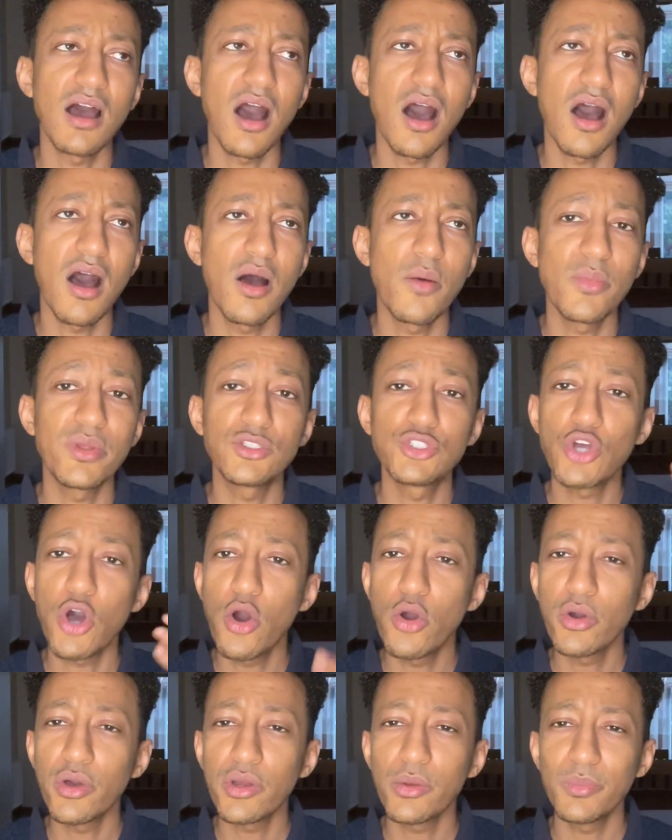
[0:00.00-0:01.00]

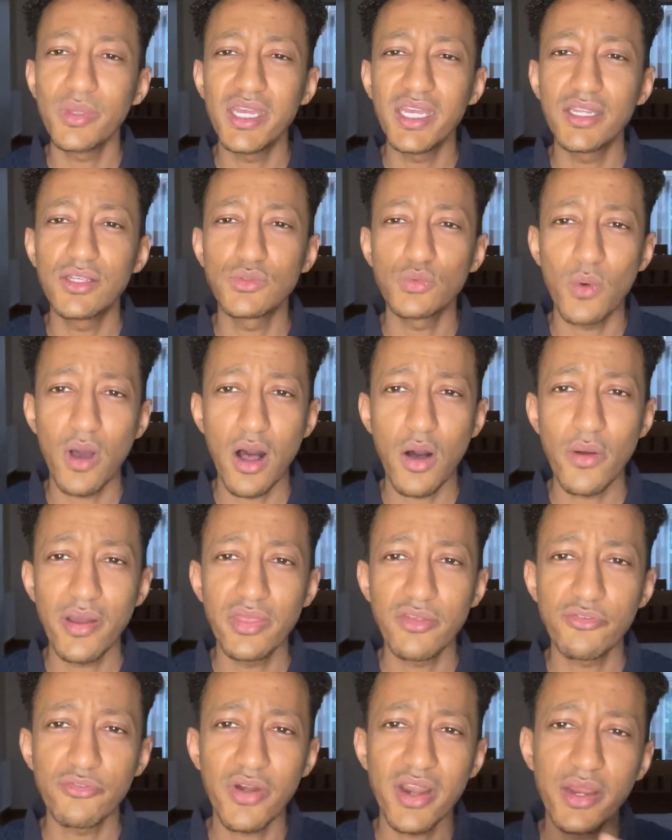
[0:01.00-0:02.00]
tonka bean as well in
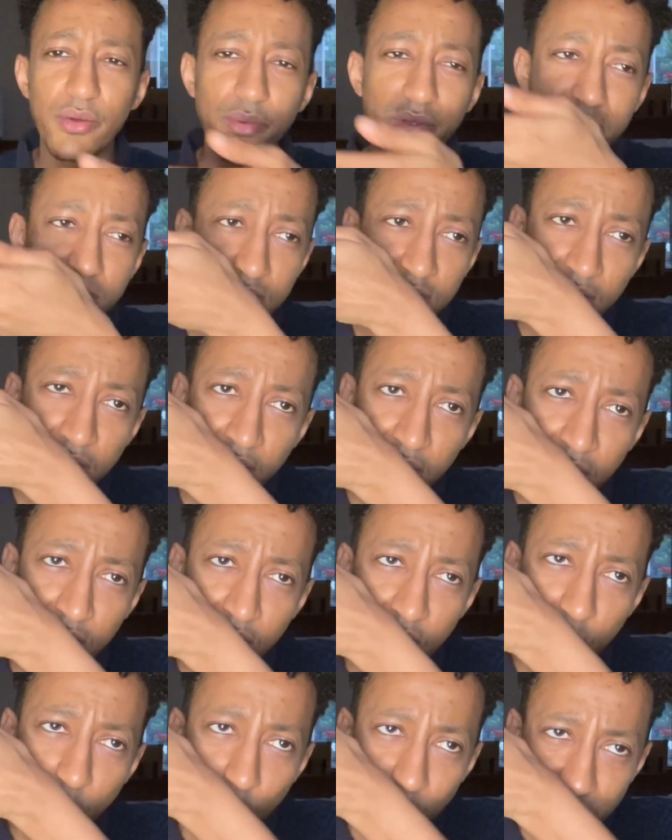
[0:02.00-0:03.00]
the fragrance,
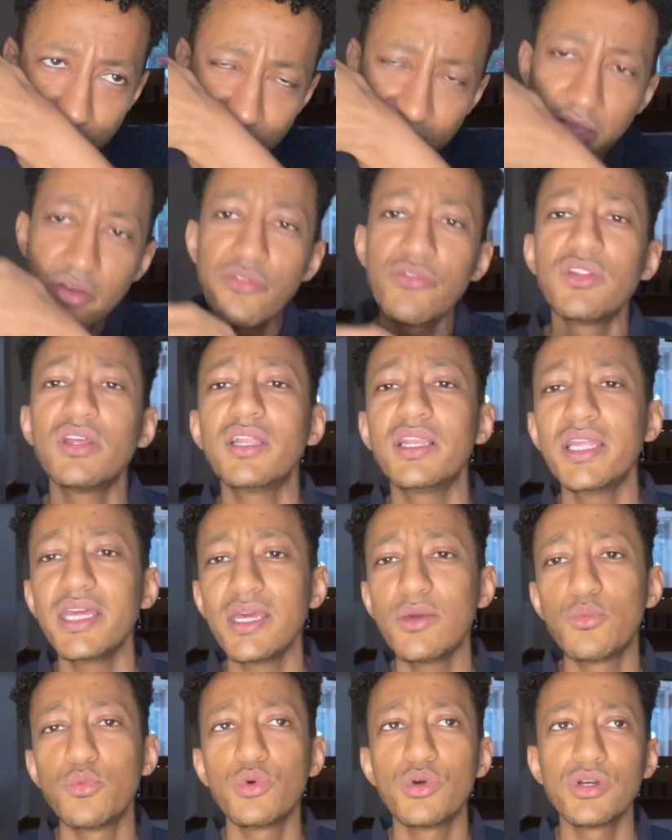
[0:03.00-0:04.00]
which definitely
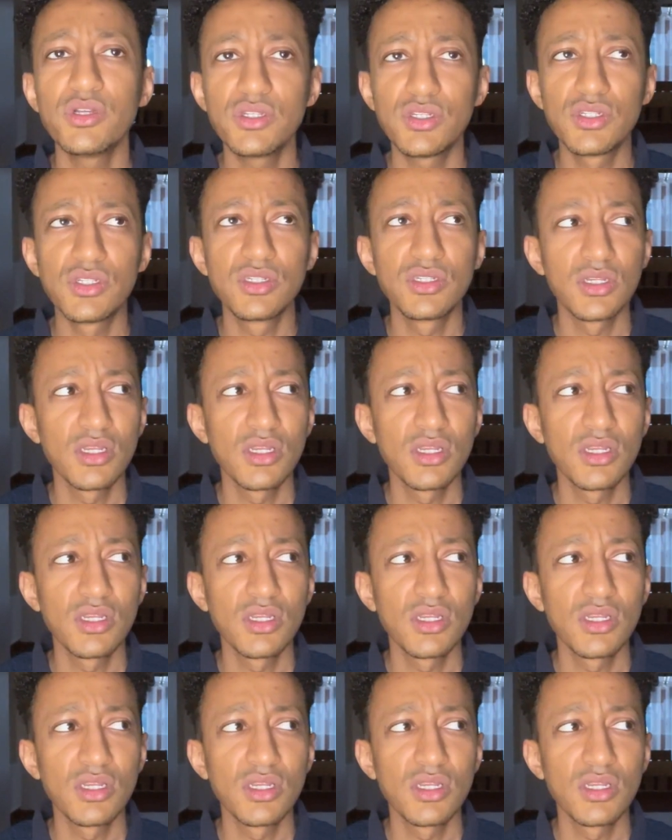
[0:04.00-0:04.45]
would